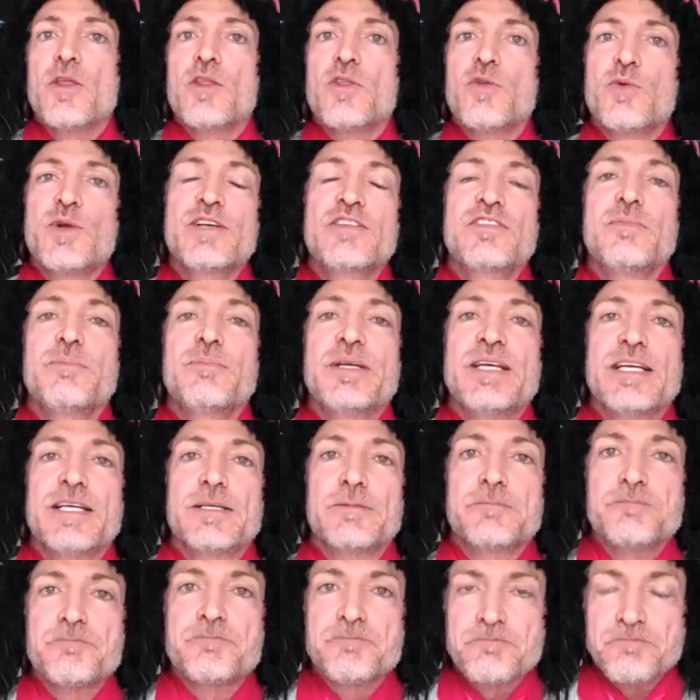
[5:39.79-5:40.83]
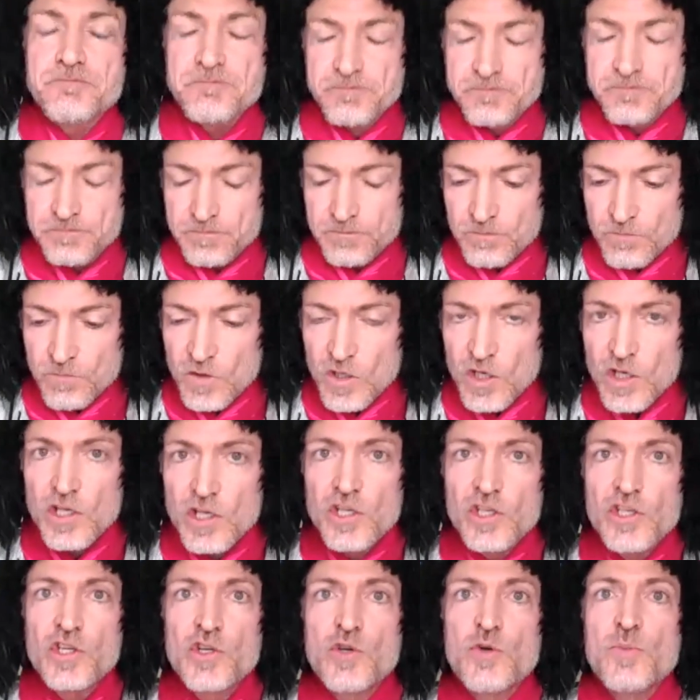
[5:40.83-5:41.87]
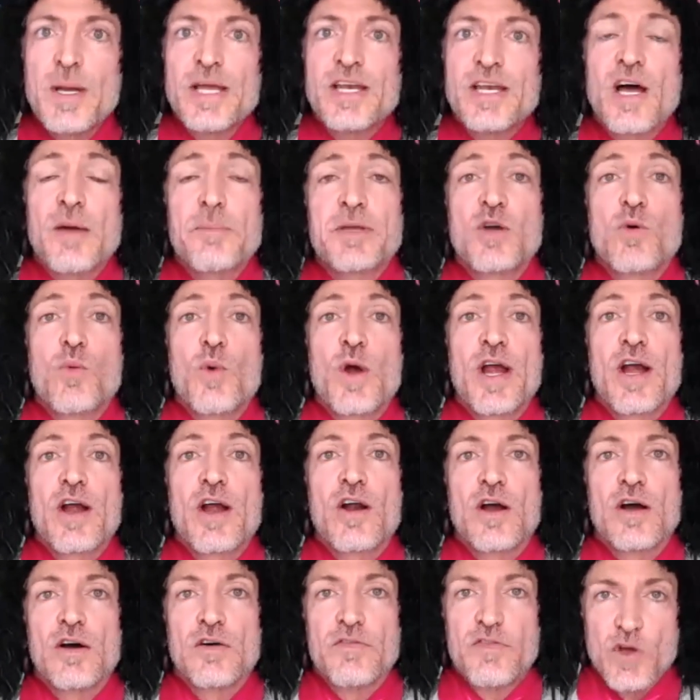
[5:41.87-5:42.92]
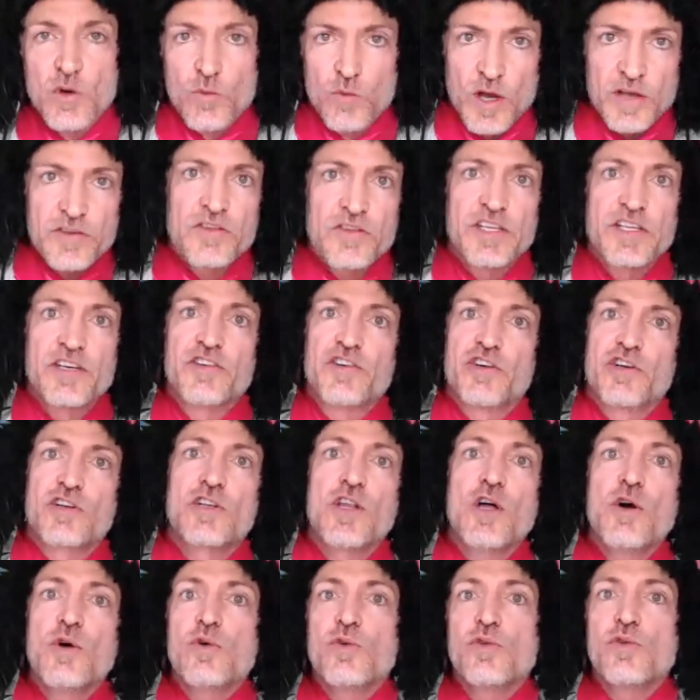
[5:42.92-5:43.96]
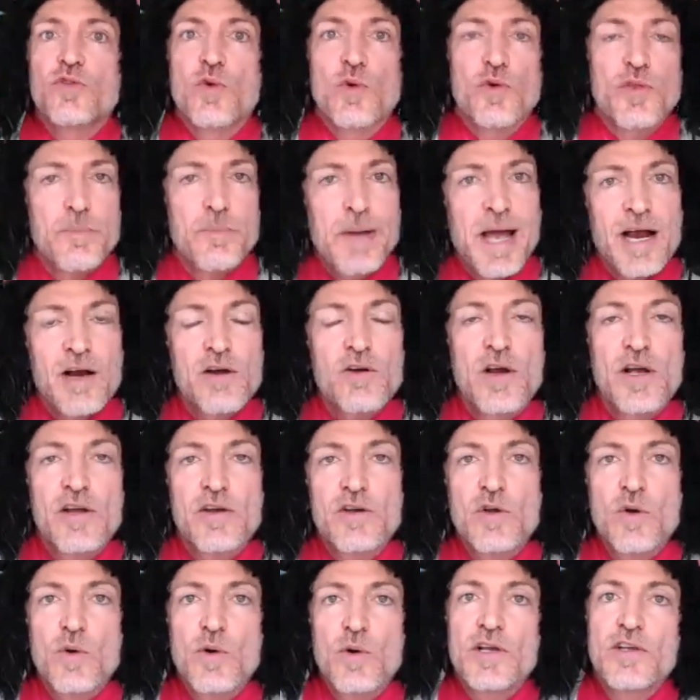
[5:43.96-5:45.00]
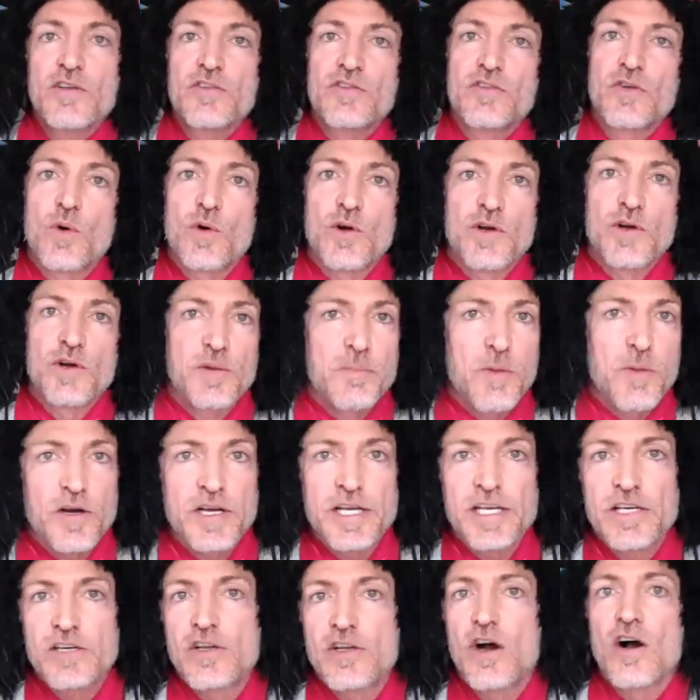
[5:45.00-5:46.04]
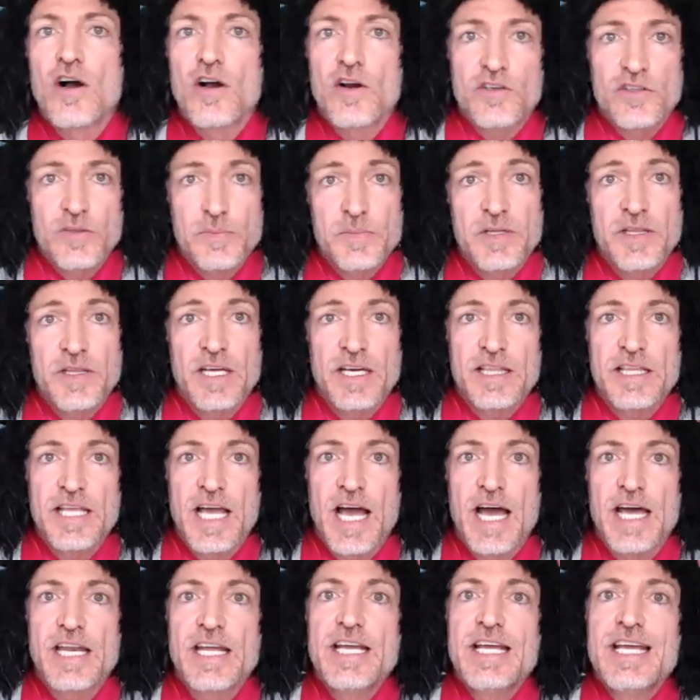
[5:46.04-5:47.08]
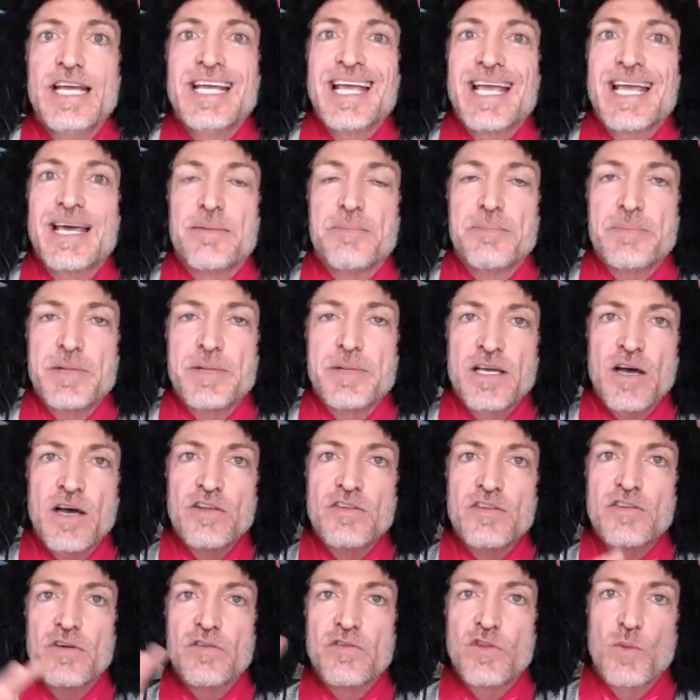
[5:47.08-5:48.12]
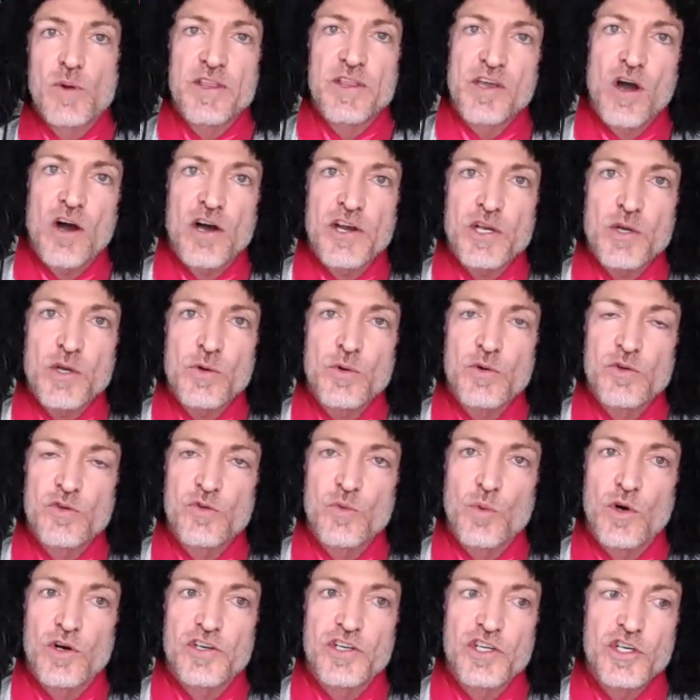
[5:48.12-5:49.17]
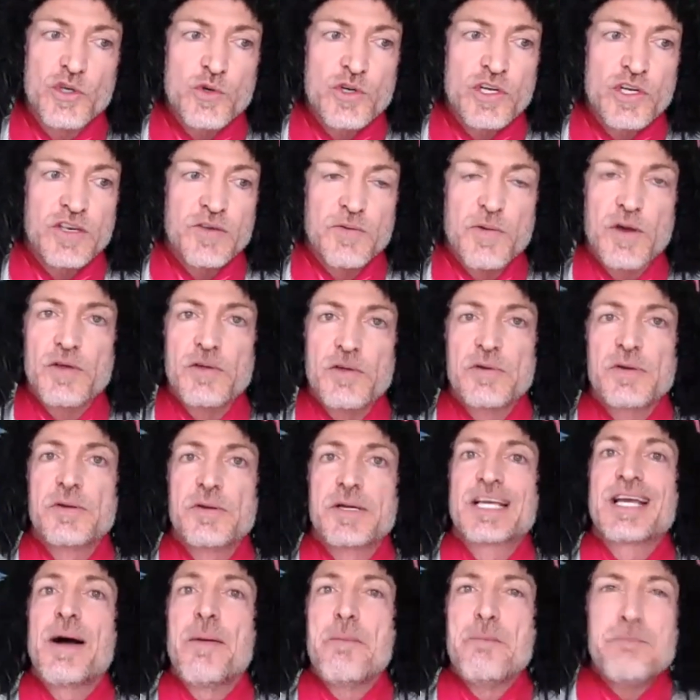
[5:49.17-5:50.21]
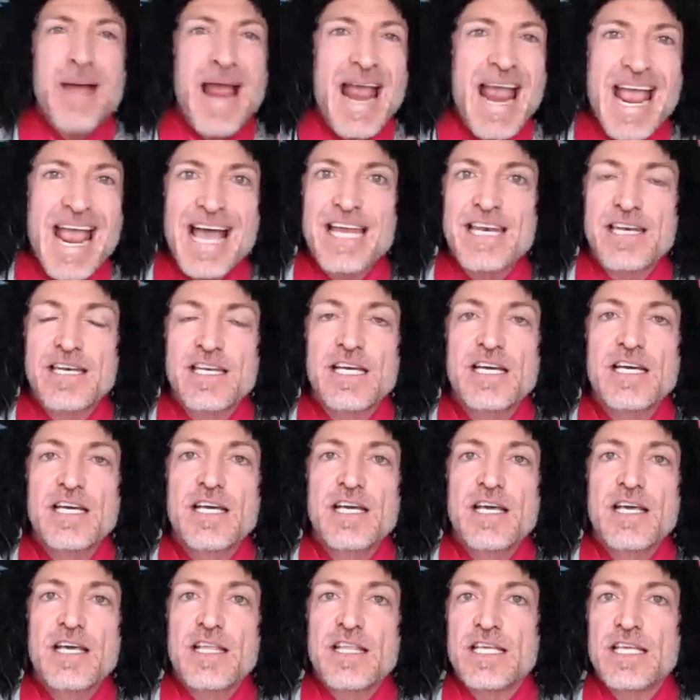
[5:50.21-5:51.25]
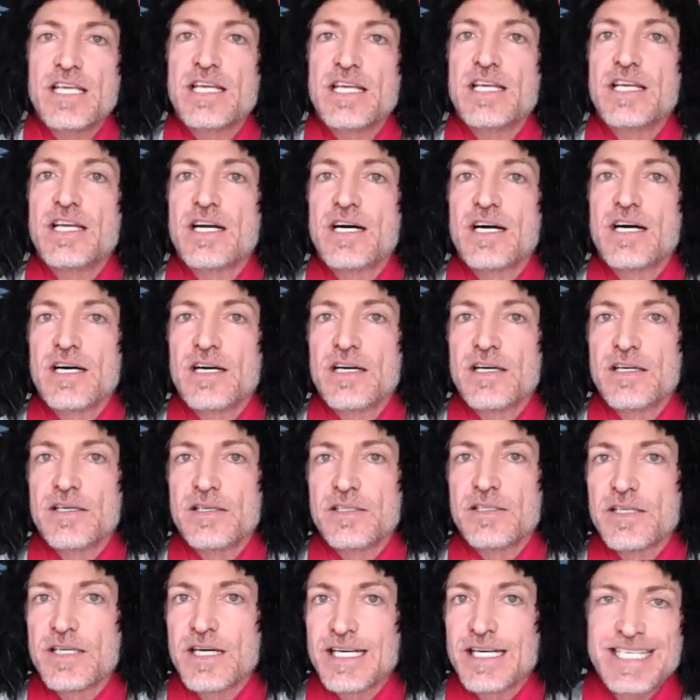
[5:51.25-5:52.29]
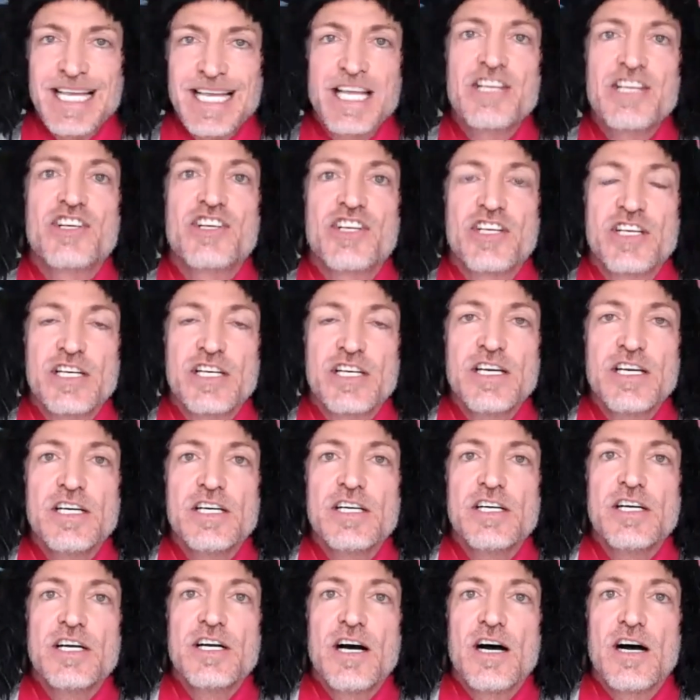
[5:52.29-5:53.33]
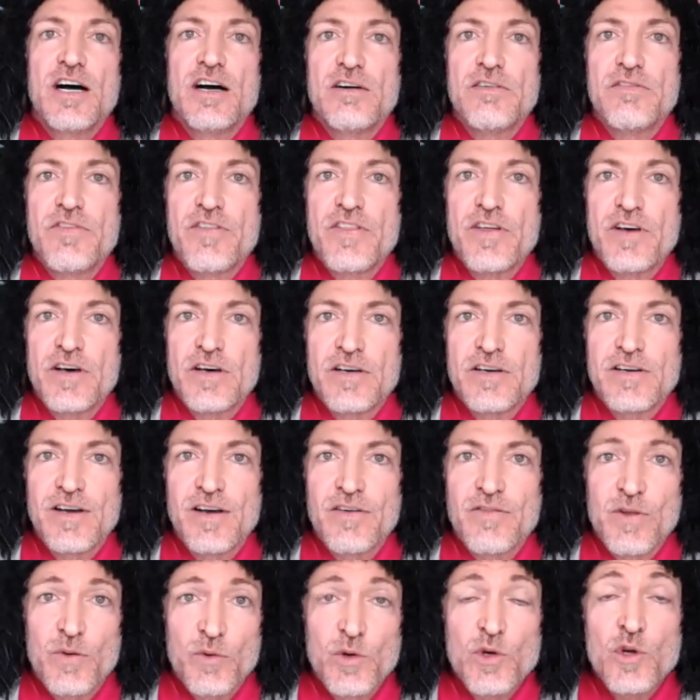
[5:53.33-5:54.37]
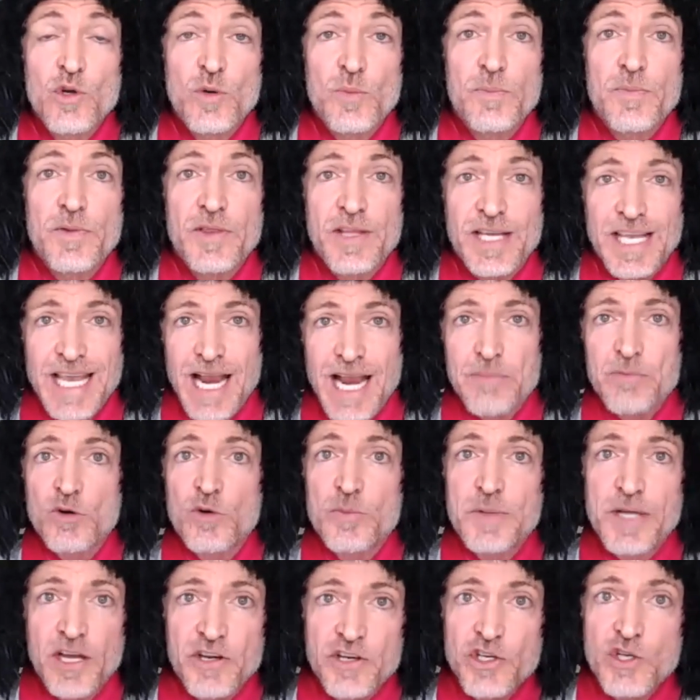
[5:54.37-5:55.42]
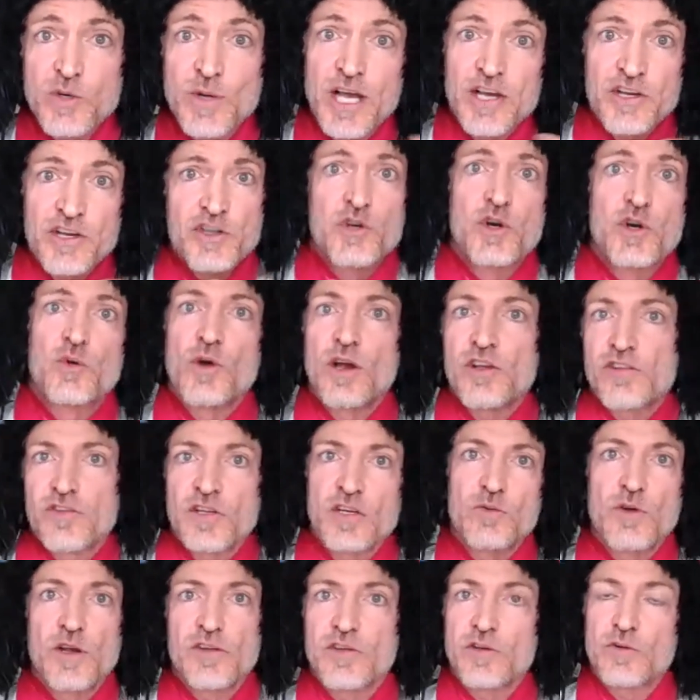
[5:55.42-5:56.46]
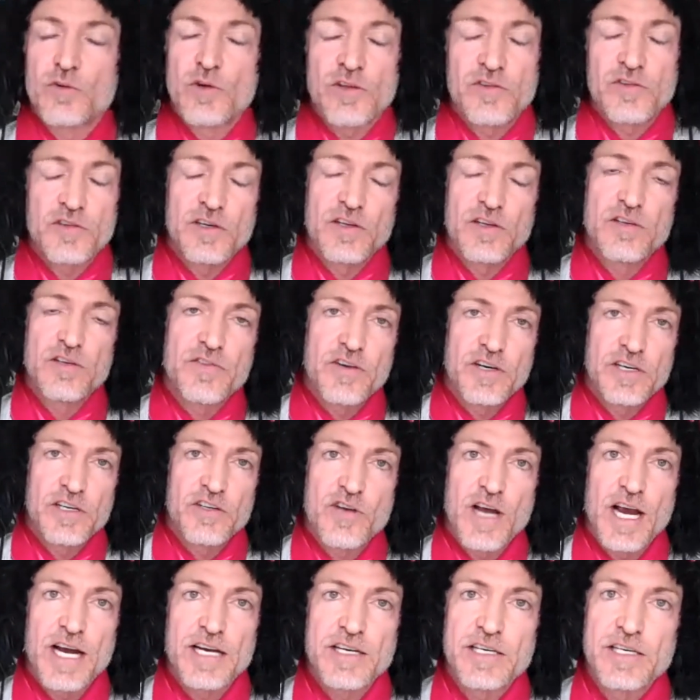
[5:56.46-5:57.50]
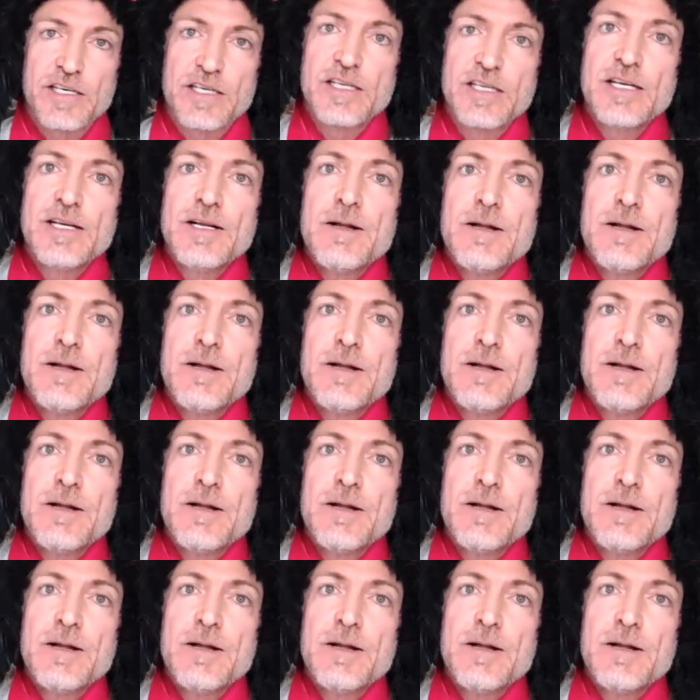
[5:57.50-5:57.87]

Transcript: The reason being you may not be aware of the rustling in your clothes or the background noise or your barking dog or something like that. And because of the way the audio is worked, you can command the uh, attention of the of the room. The camera will be on you as you're rustling, rustling, rustling. It's very distracting.